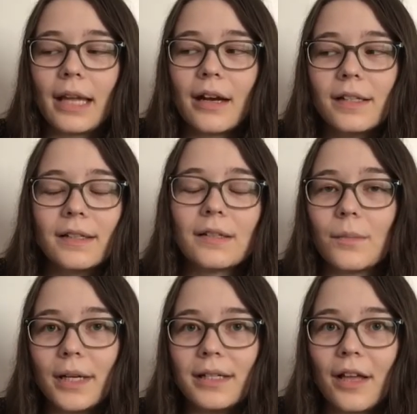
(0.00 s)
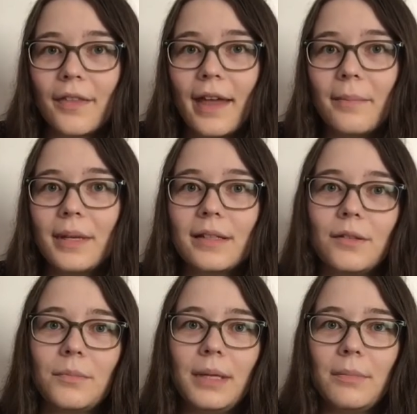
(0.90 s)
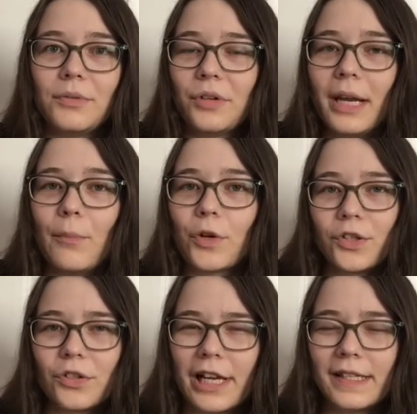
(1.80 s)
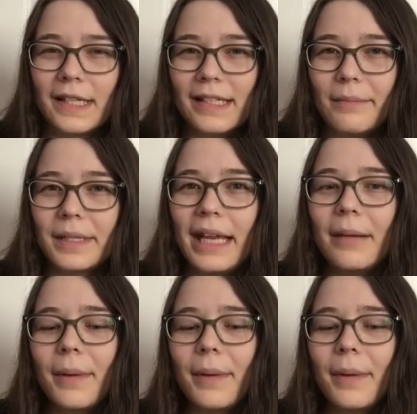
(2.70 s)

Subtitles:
Eris doesn't want to tell them because it'd be betraying Mor's trust, it seems like.